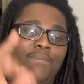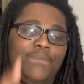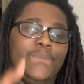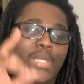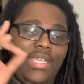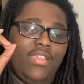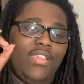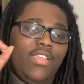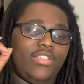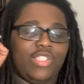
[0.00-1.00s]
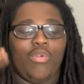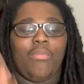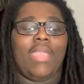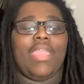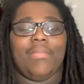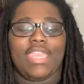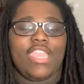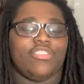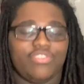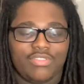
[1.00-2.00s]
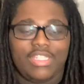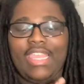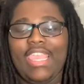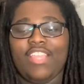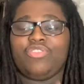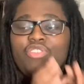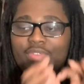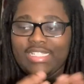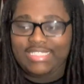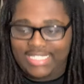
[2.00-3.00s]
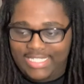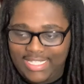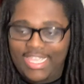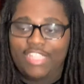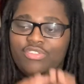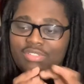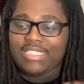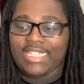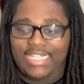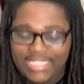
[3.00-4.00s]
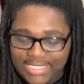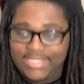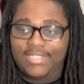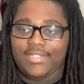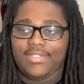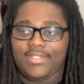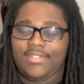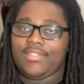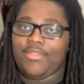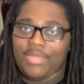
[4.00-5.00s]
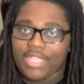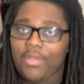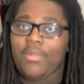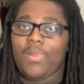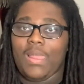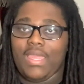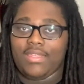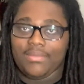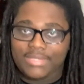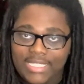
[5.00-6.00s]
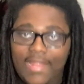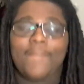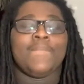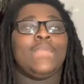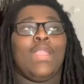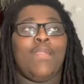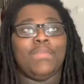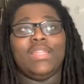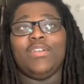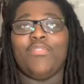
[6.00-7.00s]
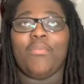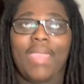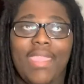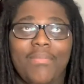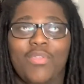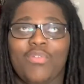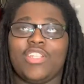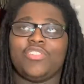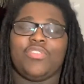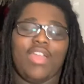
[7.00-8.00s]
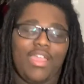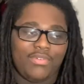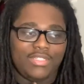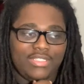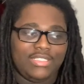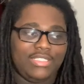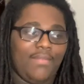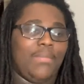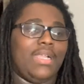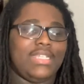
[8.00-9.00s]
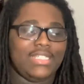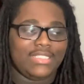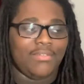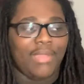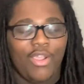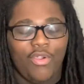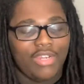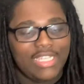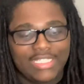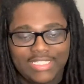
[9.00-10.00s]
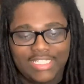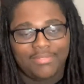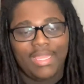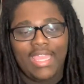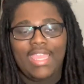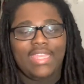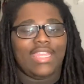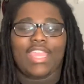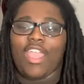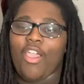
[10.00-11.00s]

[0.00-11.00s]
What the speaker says: But, so what made me interested in it, there we go, you know what I'm saying? But look, what made me want to try was my older cousin, they